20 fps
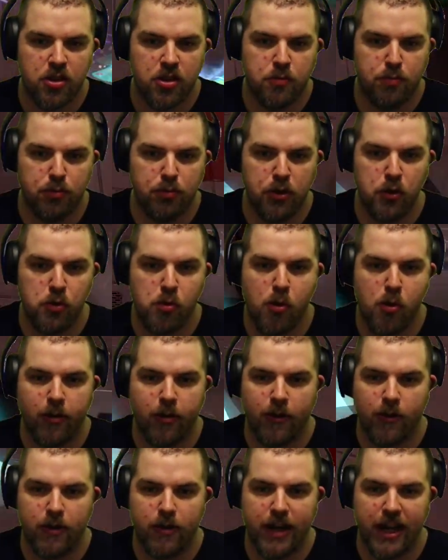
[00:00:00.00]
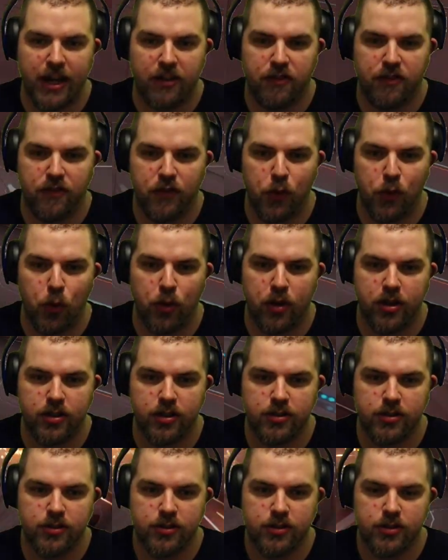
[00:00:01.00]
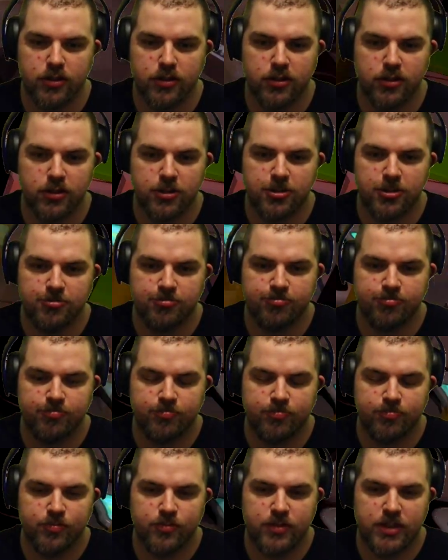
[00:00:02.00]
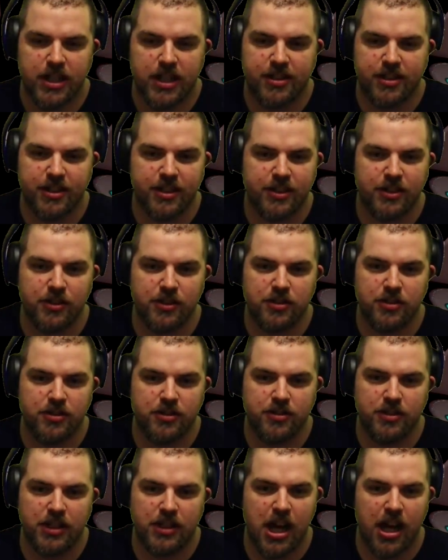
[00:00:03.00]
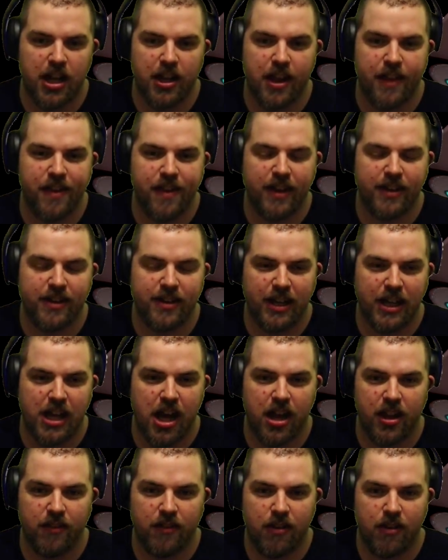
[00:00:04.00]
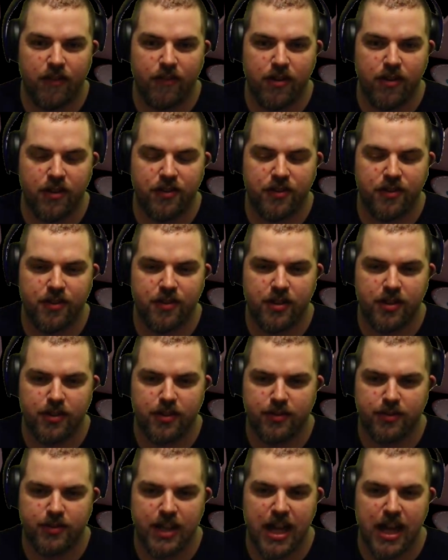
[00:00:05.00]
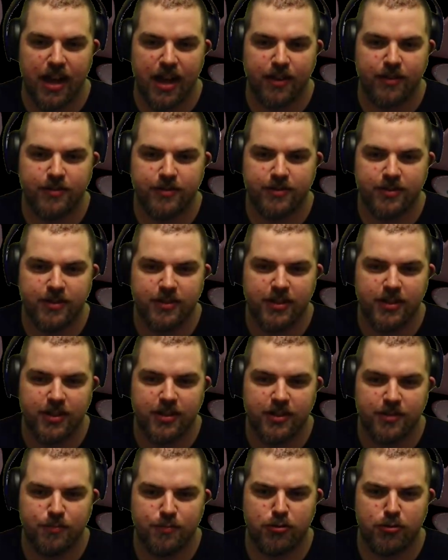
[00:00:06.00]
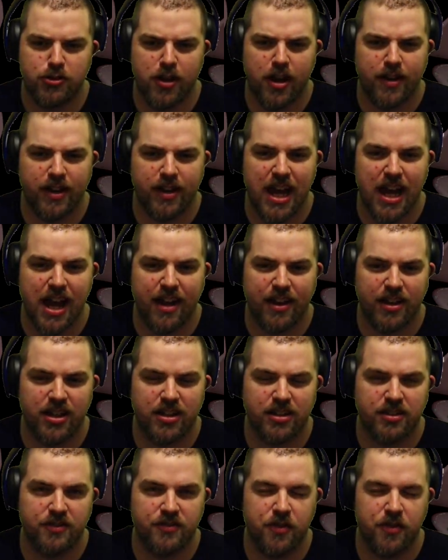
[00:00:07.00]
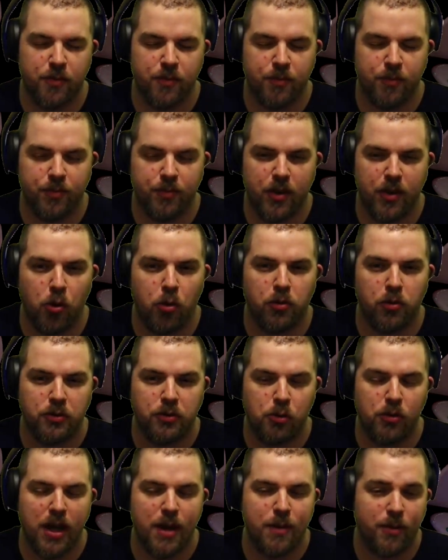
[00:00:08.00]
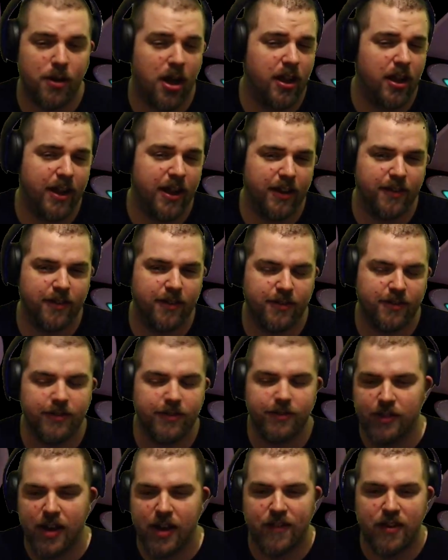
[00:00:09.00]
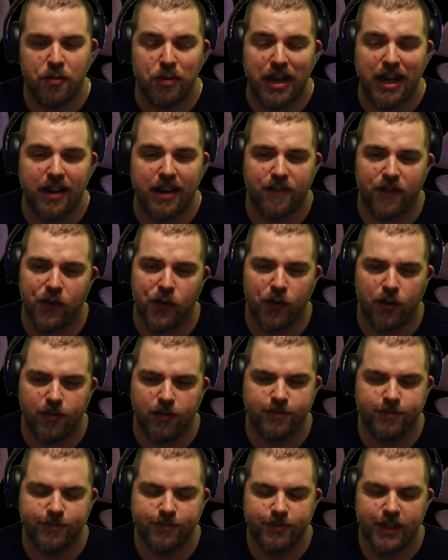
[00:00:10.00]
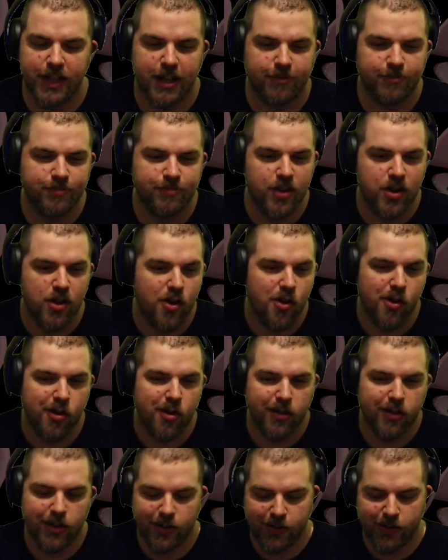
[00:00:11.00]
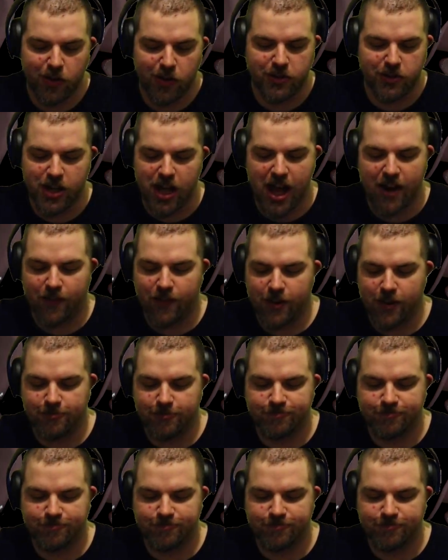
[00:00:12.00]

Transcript: Blue Warrior needs food. That's a gauntlet. I think it's a gauntlet reference. Yeah. try yeah, from old school game gauntlet. Every time you need food, you know. Don't I don't know.